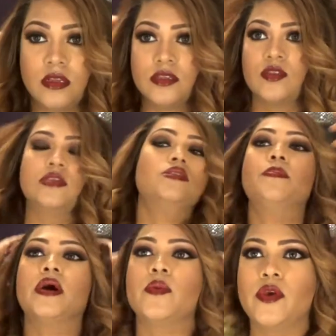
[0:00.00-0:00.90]
So this is the
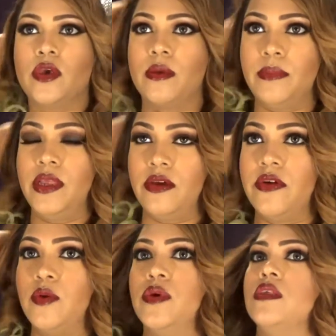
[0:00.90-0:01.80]
part where you can play
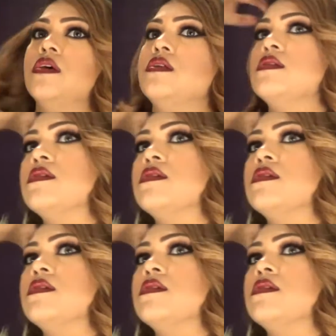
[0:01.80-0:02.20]
around with it,